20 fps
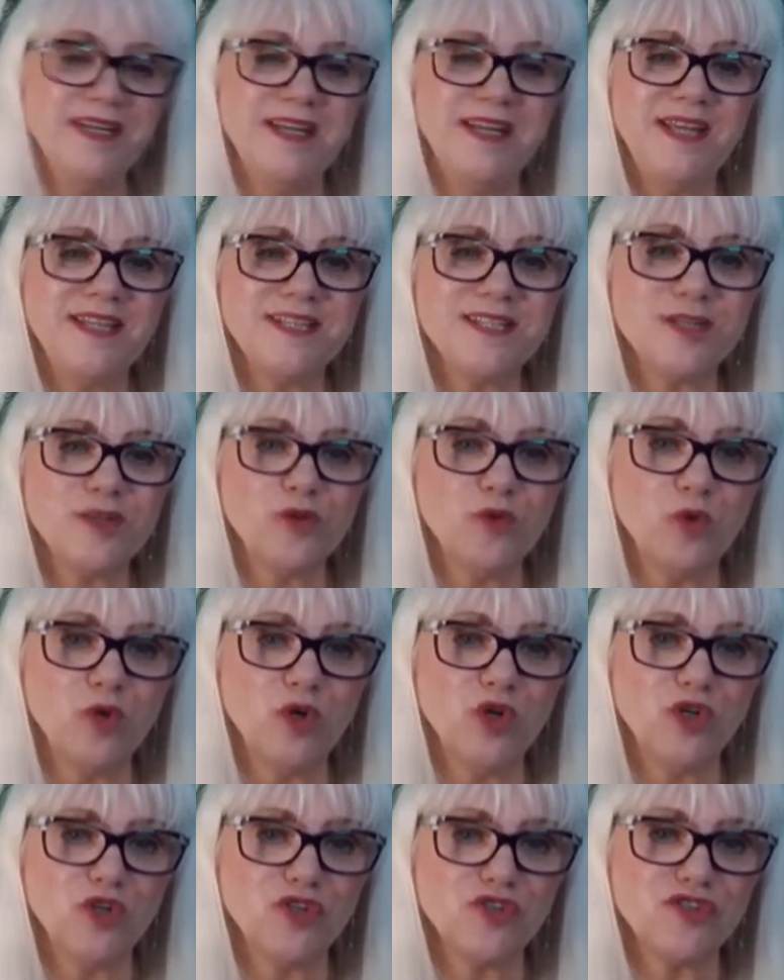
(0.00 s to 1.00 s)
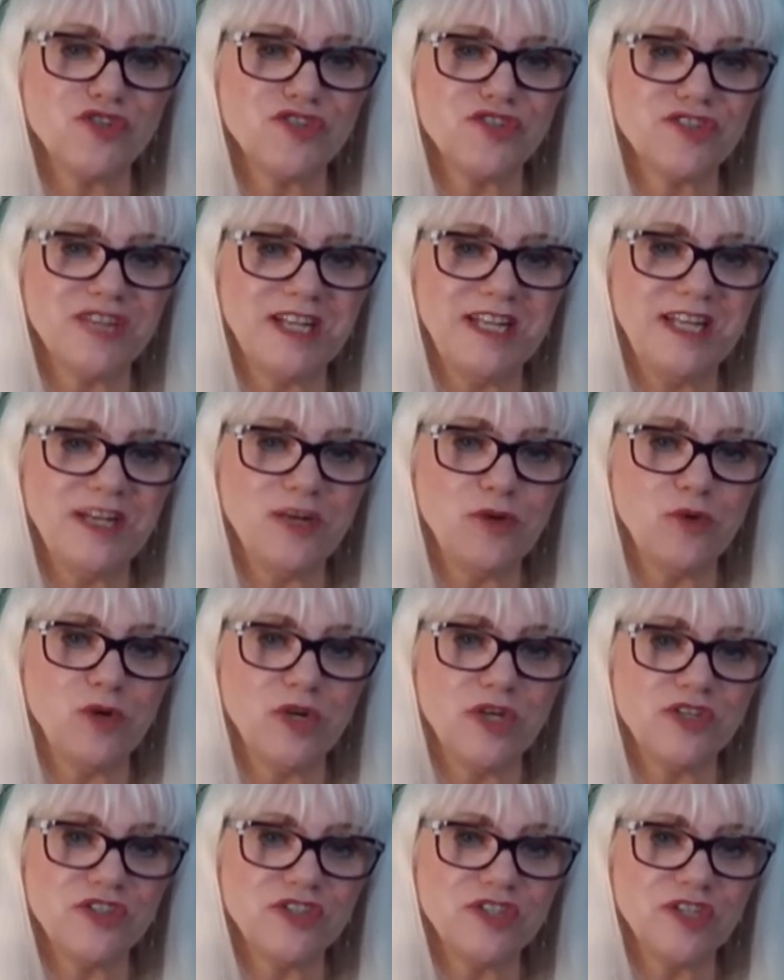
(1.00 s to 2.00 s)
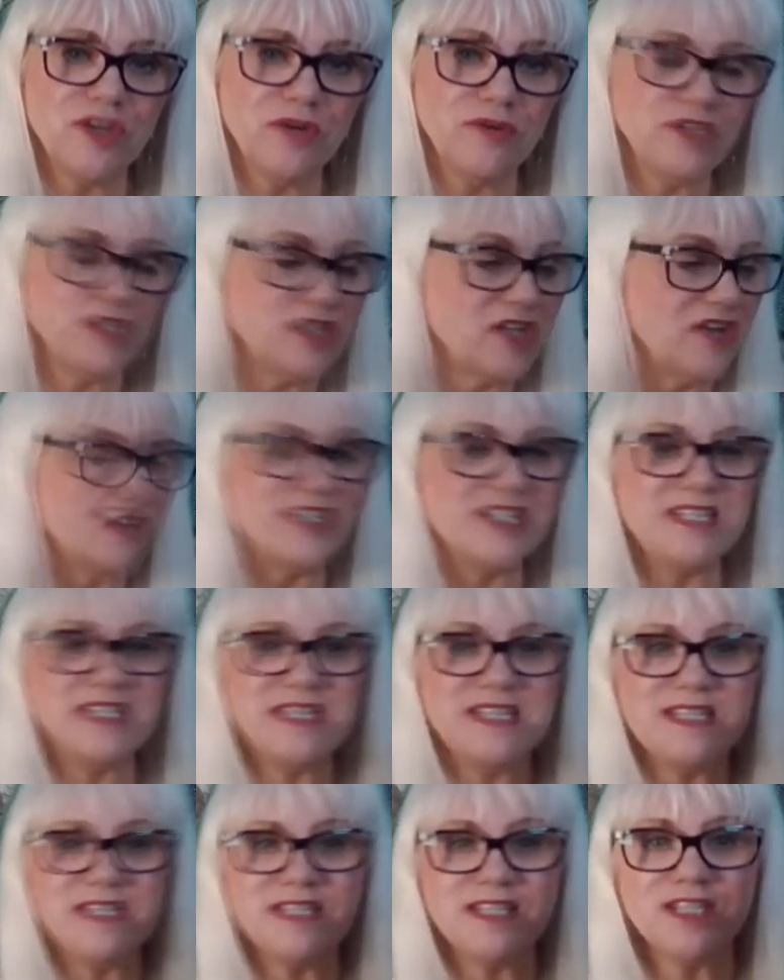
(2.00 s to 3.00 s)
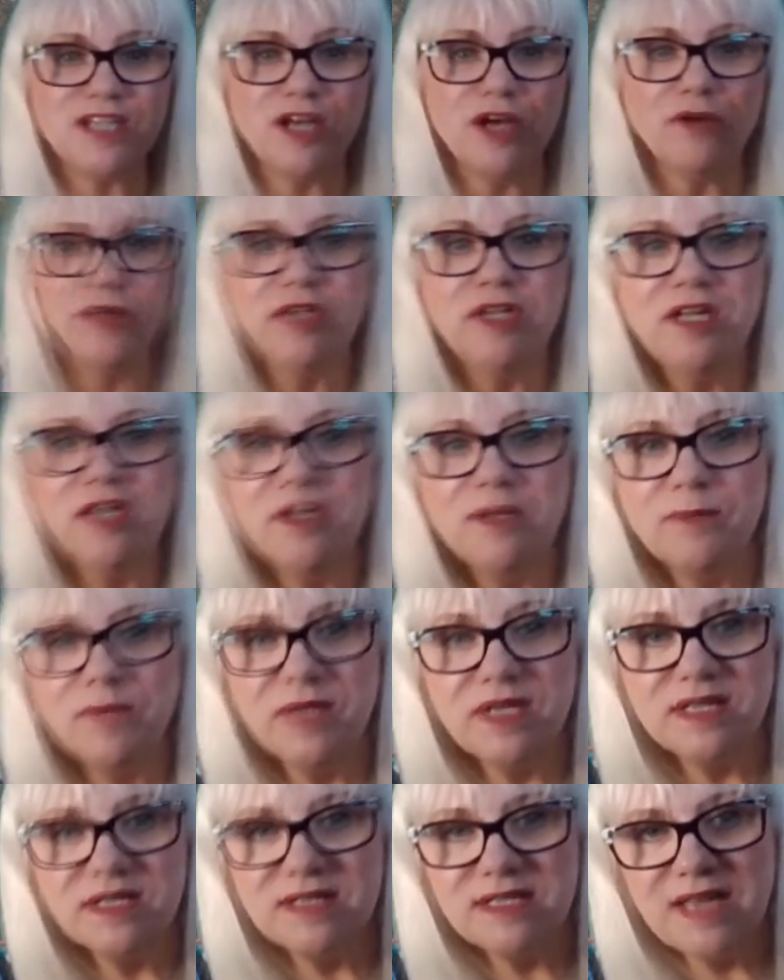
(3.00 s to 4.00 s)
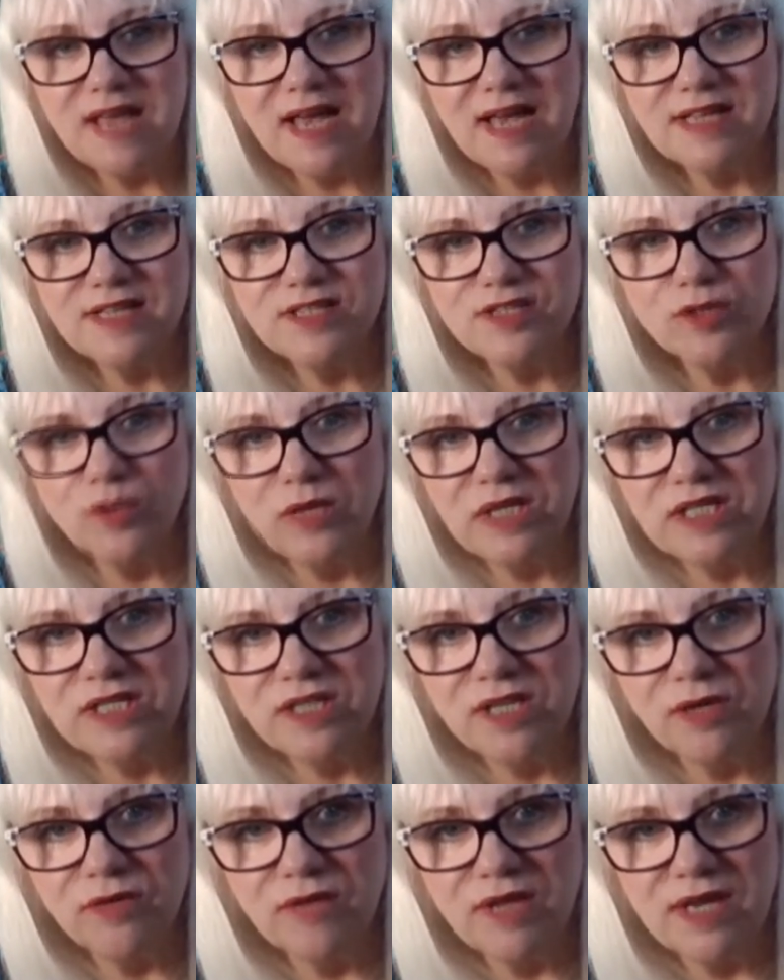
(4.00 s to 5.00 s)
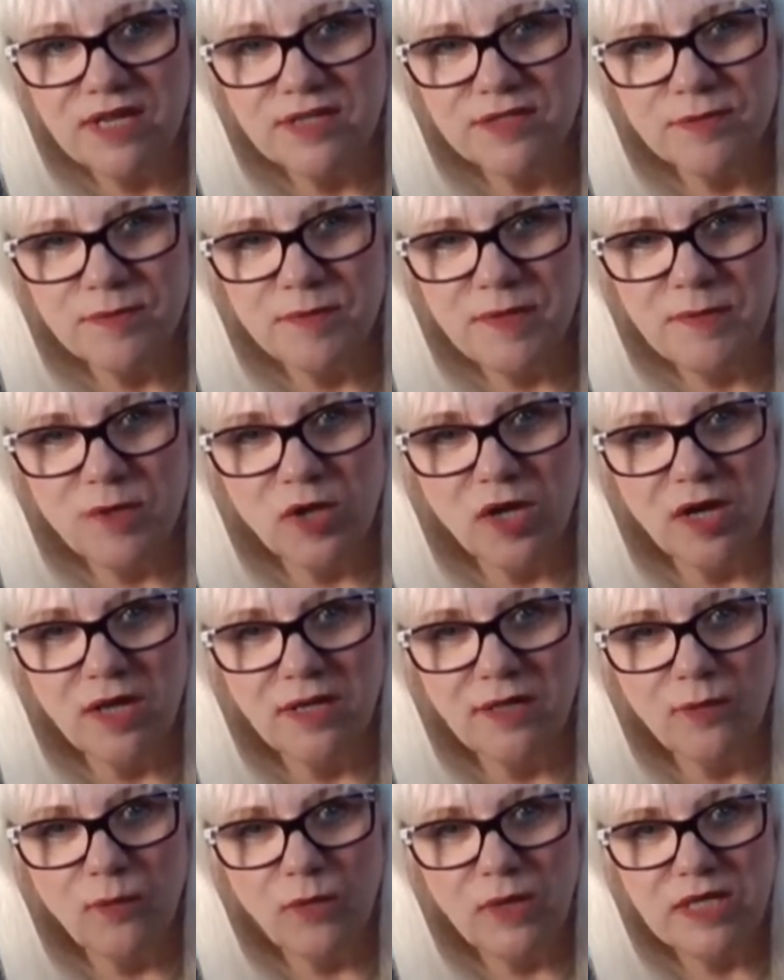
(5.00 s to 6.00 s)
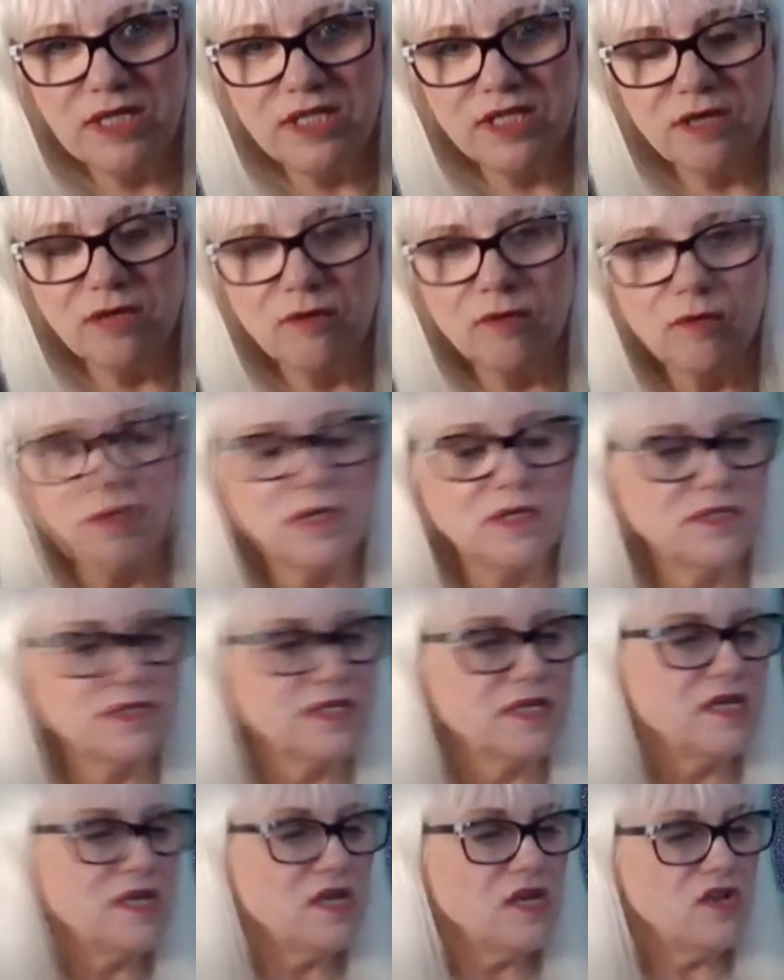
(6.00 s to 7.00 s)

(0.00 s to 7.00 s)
It's a quartz, clear quartz stone. It's called a seer stone because it has the window there. Some people call it window quartz.